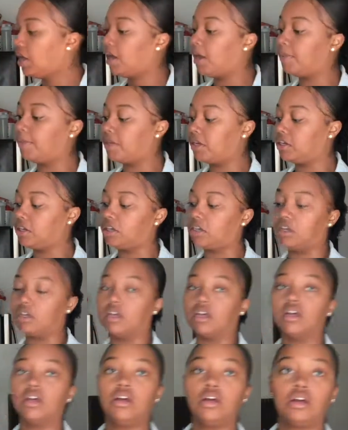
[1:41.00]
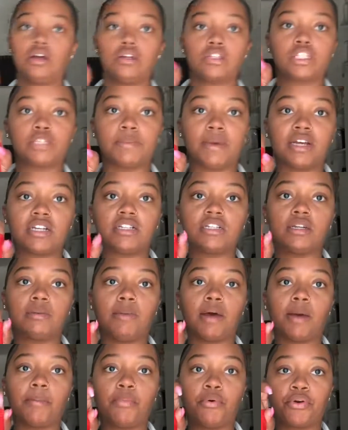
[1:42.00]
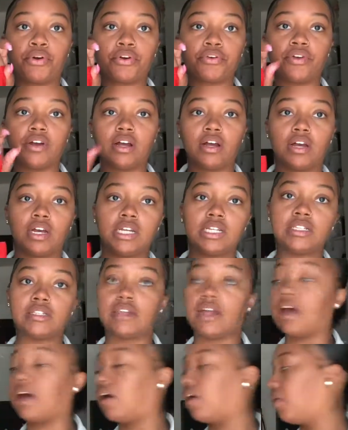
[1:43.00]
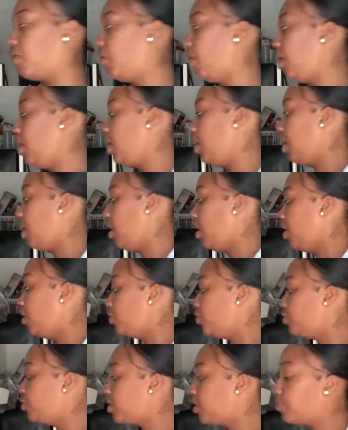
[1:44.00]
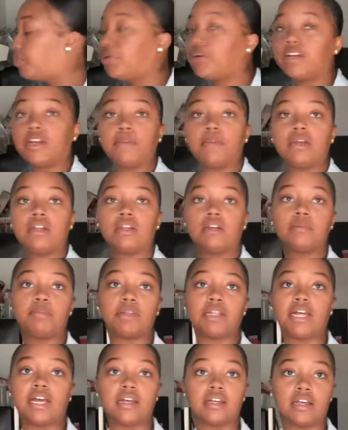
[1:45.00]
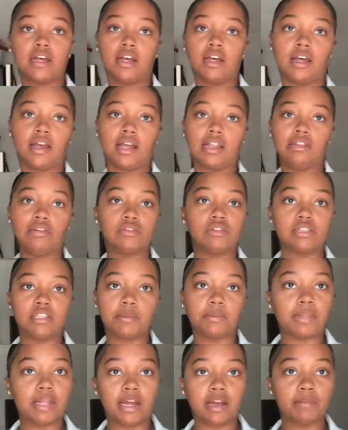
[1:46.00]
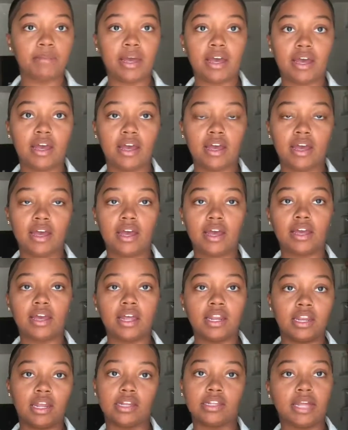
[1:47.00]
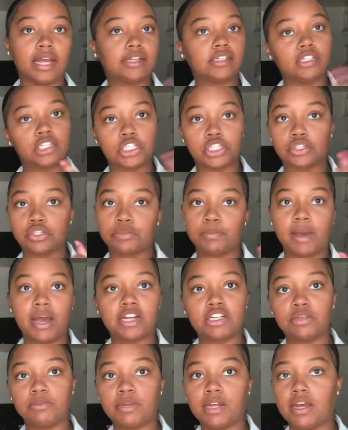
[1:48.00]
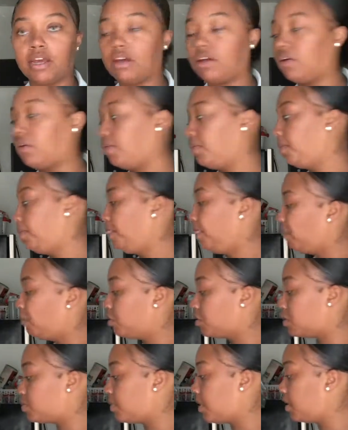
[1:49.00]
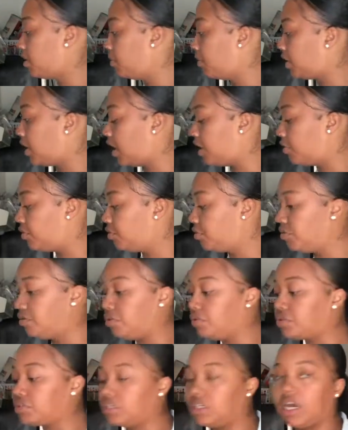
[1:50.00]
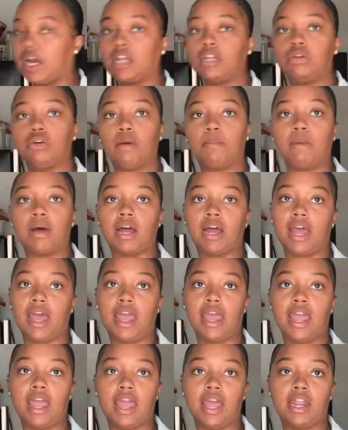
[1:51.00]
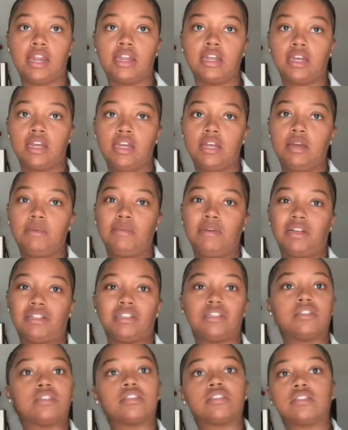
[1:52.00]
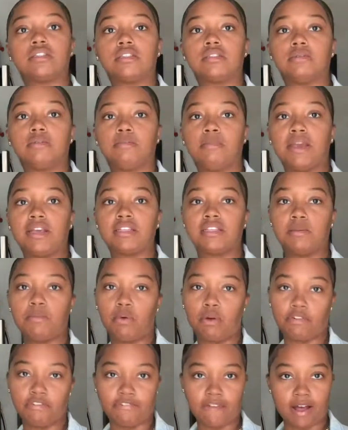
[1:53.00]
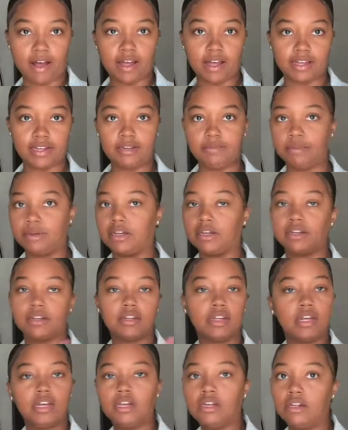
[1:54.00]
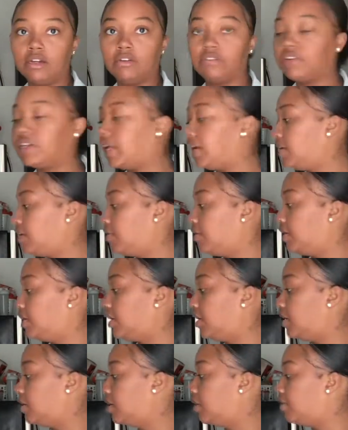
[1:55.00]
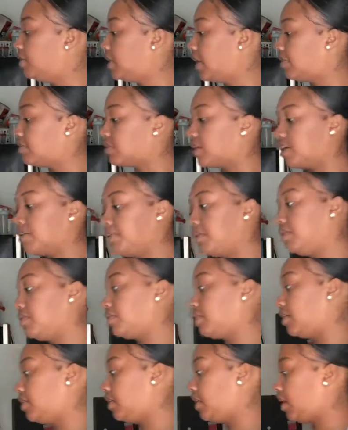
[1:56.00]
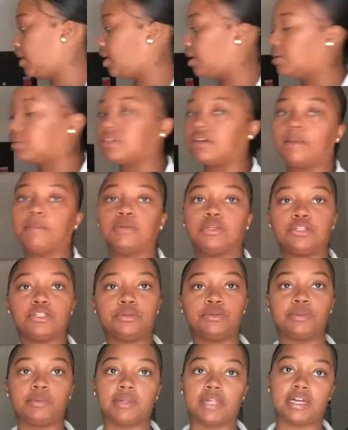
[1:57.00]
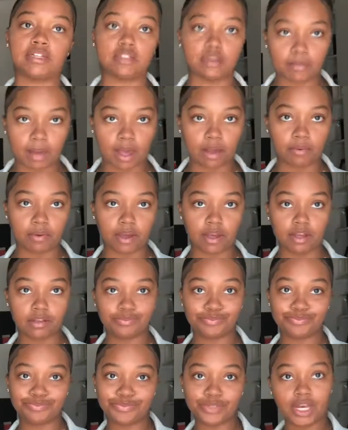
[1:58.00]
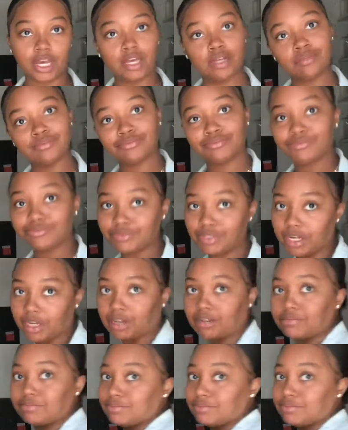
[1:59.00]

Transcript: I'm gonna smash up my pork rinds. Now, you can put them in like a little Ziploc bag and then like just smash them down, which is probably what I'll do. Usually I do them by hand because it just makes it more fine, but don't feel like doing it. Don't really have time to be doing all of that. So I'm gonna just do the plastic bag way, okay? Okay.